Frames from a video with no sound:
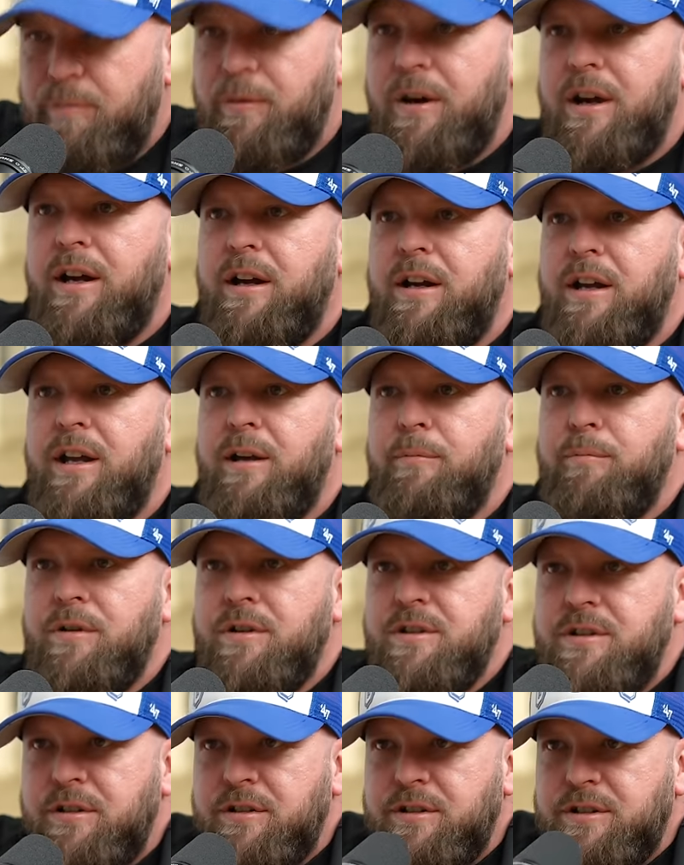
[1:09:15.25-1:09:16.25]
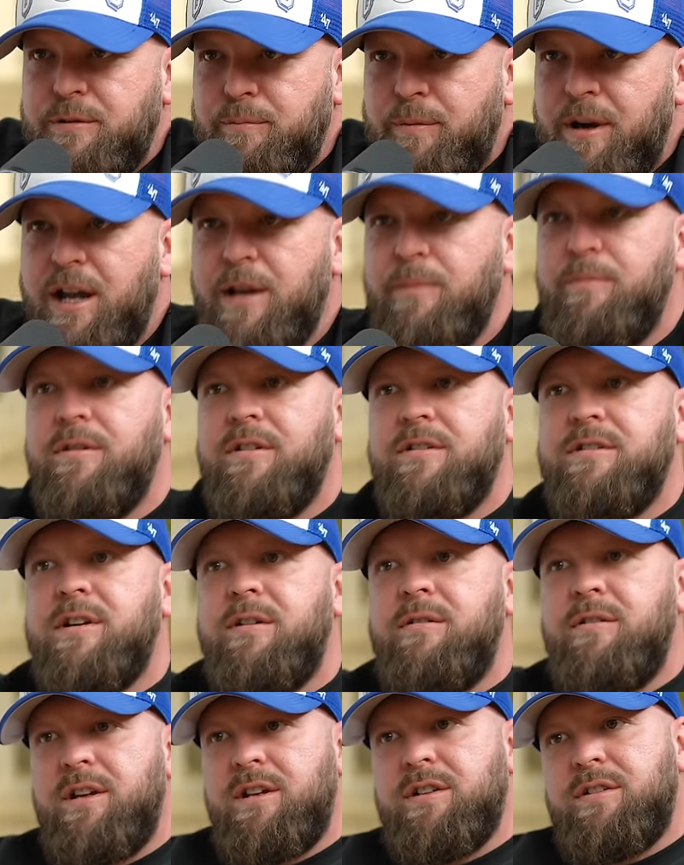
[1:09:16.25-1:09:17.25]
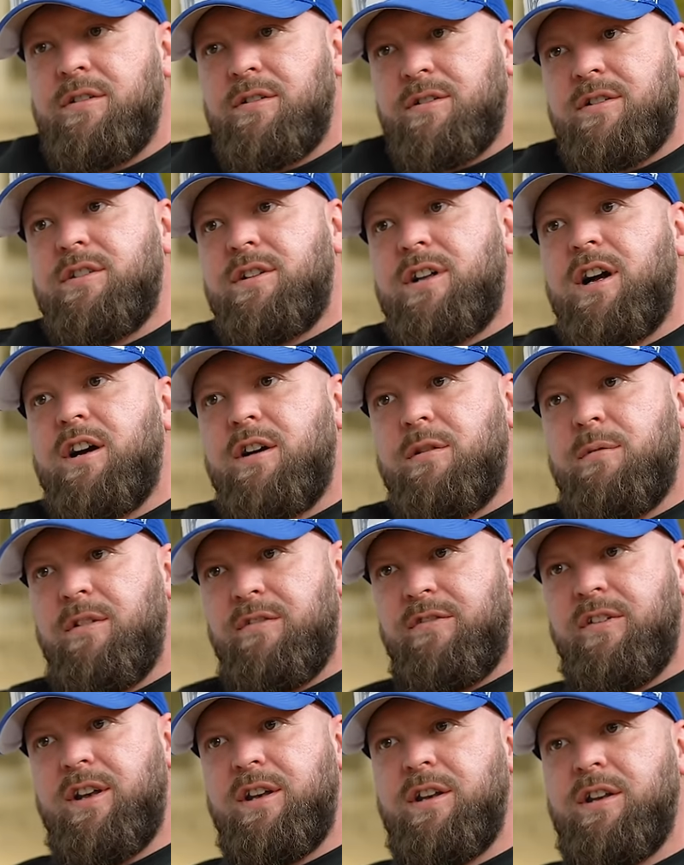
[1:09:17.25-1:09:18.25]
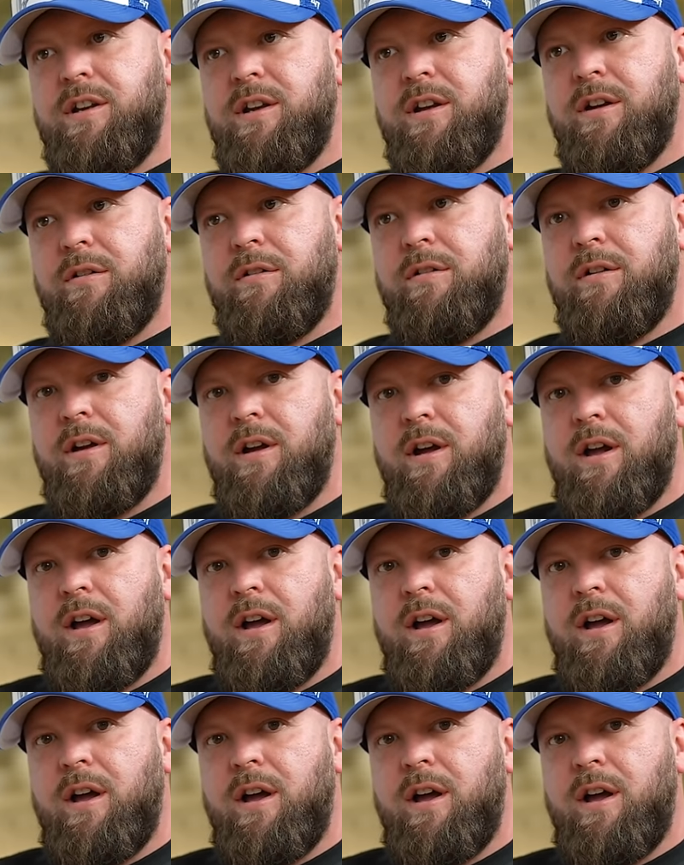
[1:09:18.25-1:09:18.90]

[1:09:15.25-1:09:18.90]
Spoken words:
but it puts it onto paper so it's not stuck within you.